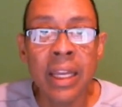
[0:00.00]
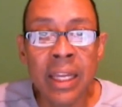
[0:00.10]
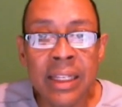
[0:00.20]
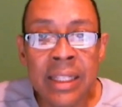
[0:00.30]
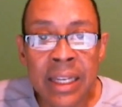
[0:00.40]

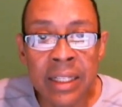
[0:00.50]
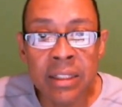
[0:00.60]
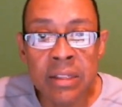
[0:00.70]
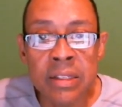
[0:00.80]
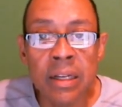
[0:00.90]
It
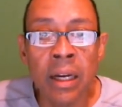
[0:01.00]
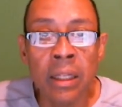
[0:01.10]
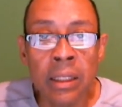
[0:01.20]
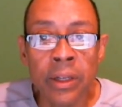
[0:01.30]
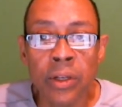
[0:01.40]
gets a
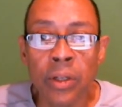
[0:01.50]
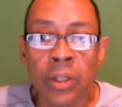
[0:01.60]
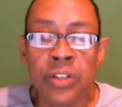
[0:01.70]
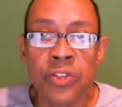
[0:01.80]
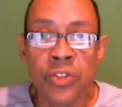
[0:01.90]

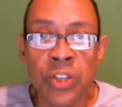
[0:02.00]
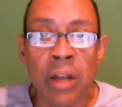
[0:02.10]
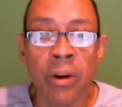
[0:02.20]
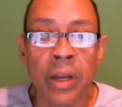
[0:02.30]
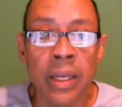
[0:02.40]
little
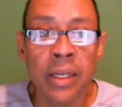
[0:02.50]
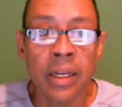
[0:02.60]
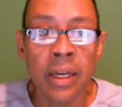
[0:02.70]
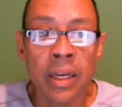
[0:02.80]
scary.